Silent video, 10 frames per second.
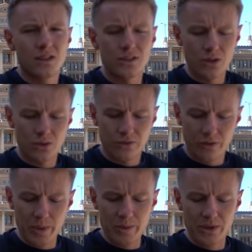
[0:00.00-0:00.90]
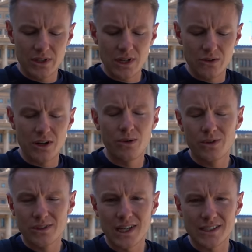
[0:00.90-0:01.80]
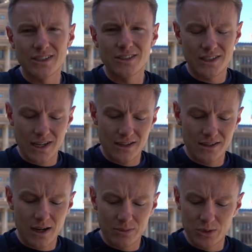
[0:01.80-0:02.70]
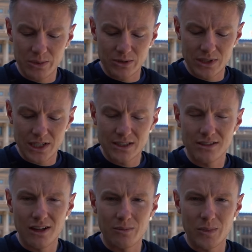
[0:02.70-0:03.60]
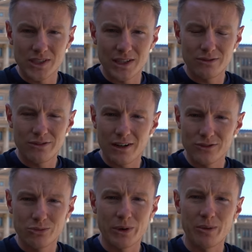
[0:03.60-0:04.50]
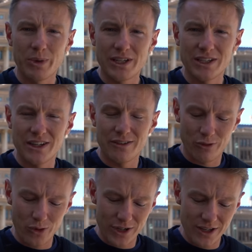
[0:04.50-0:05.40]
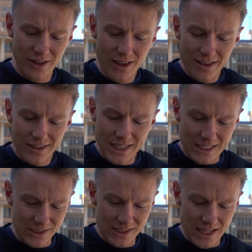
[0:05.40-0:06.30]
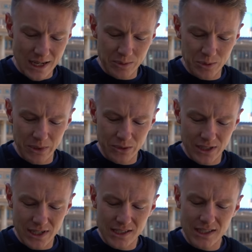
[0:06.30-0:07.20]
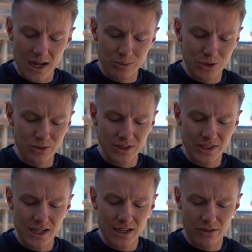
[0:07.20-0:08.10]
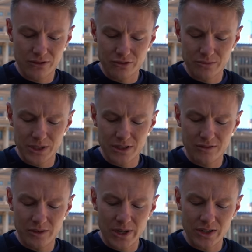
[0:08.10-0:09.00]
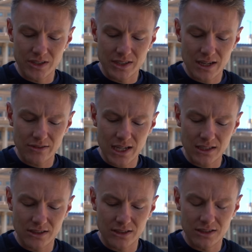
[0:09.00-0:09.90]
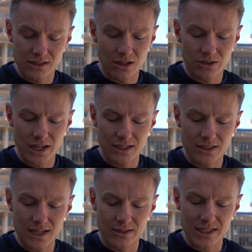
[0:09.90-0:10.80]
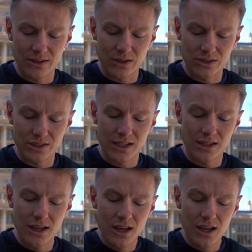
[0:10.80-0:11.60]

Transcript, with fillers: So for people that don't know what the Texas State Capitol building is, like myself, I've just Wikipedia'd it for you. The Texas State Capitol building is the capital and seat of government of the American state of Texas. It's located in downtown Austin.